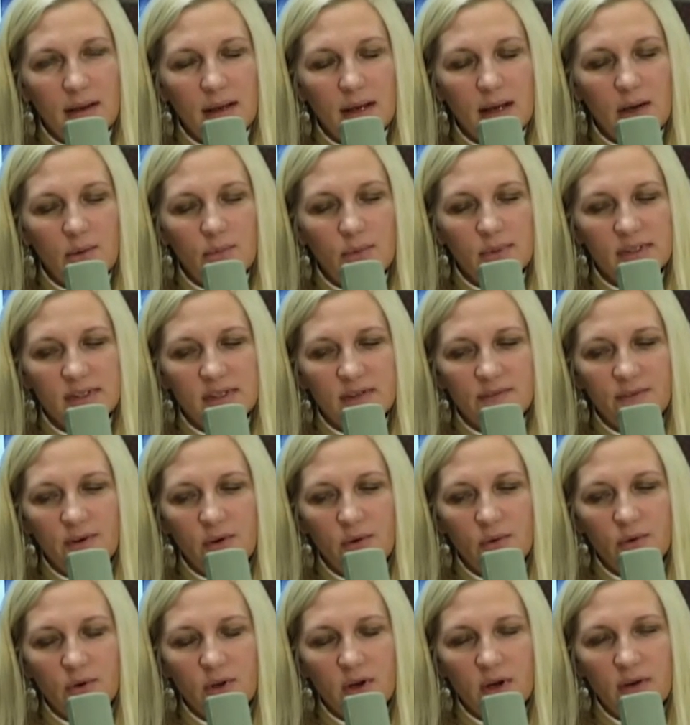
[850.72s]
how was the
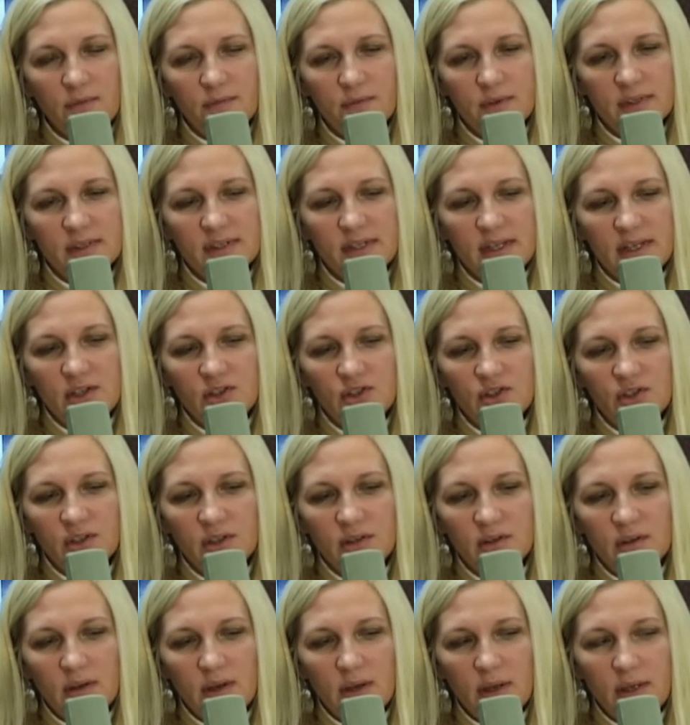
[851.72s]
phone
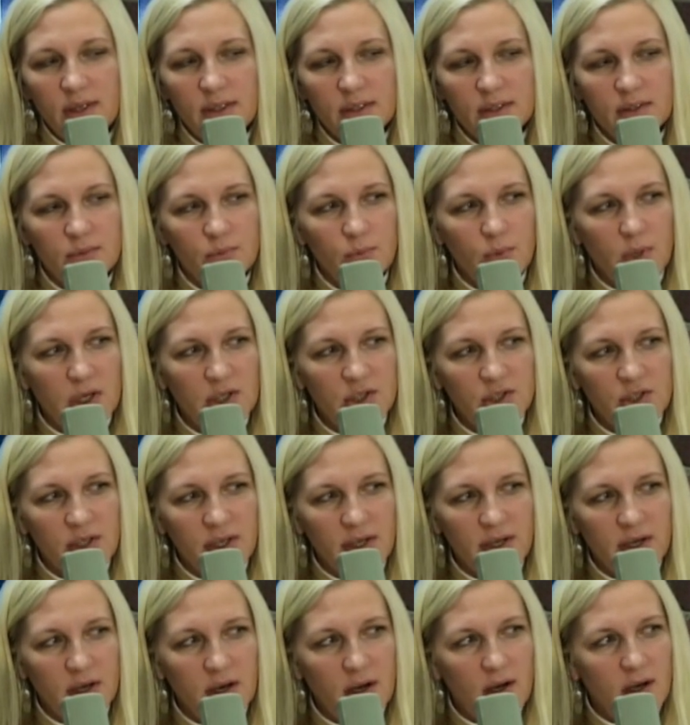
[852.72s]
conversation? I just watched
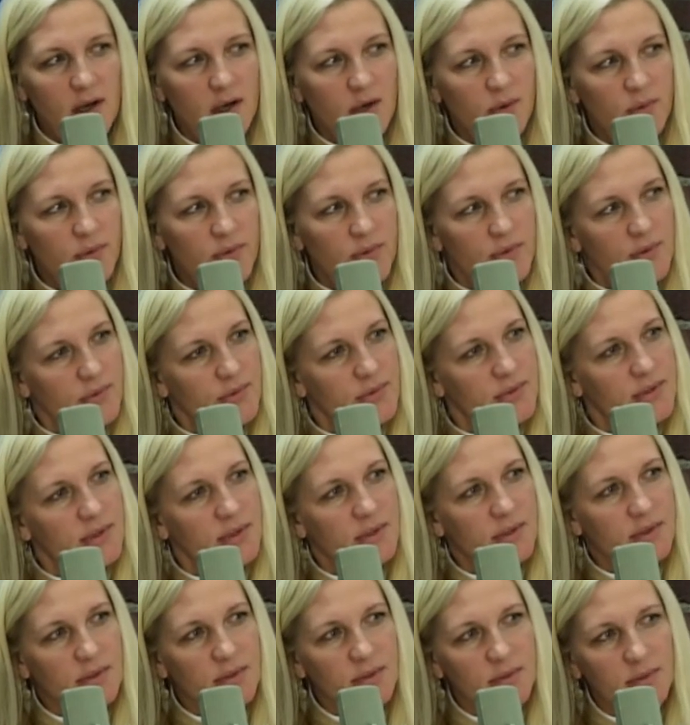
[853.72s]
like a hawk when those
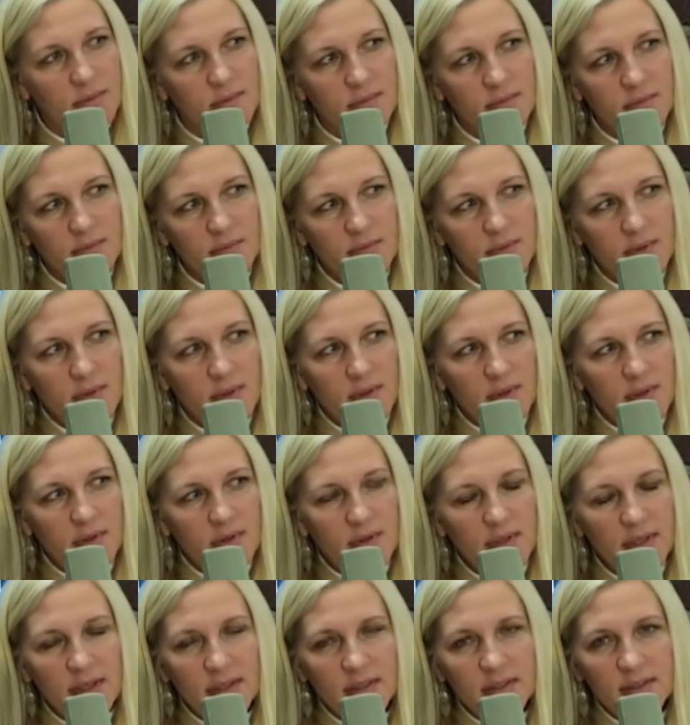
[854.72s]
little
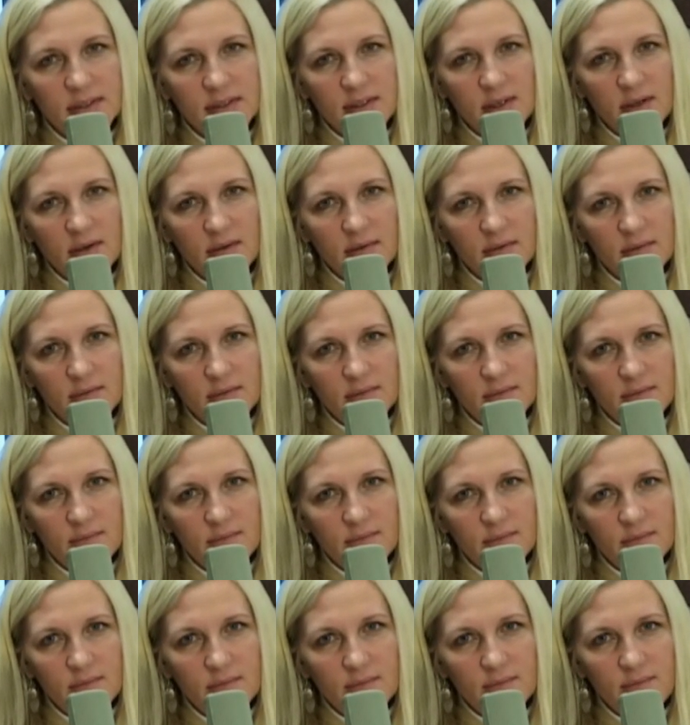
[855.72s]
things start
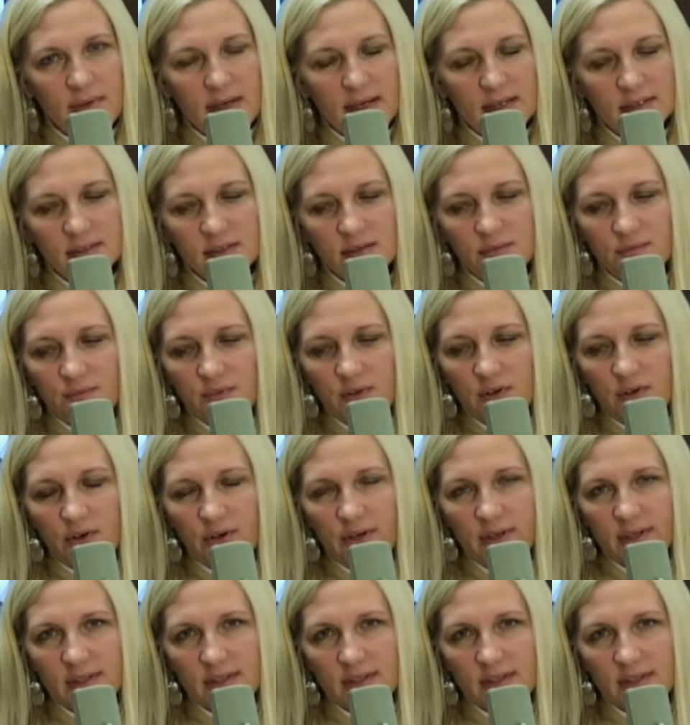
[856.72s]
fast and furious.